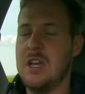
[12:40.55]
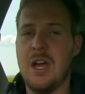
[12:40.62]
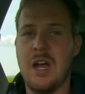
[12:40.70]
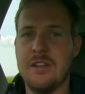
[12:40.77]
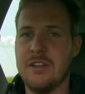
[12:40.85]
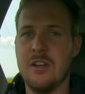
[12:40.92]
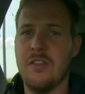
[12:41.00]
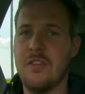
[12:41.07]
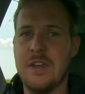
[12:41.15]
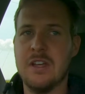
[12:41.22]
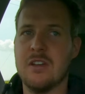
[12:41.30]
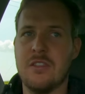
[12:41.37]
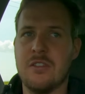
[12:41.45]
I did not
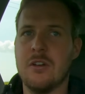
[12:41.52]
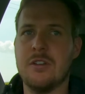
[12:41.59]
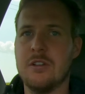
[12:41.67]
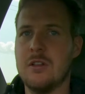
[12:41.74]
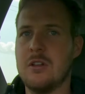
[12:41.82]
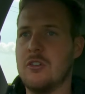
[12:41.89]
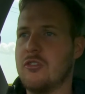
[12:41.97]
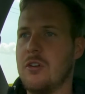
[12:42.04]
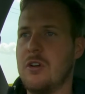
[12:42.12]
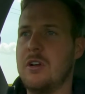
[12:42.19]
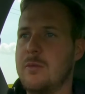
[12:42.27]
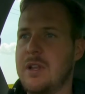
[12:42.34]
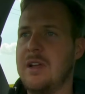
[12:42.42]
think a throttle
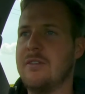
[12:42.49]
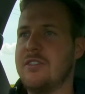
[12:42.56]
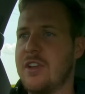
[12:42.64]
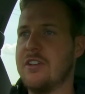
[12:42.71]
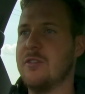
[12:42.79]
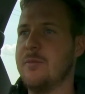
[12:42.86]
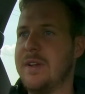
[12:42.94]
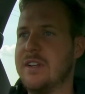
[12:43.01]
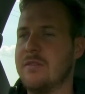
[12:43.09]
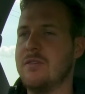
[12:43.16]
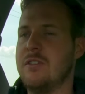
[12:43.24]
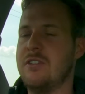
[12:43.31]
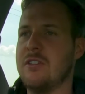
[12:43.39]
controller will have such a big
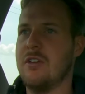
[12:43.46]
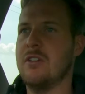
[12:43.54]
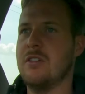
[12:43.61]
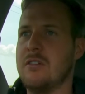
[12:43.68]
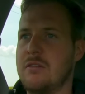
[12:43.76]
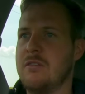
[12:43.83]
difference on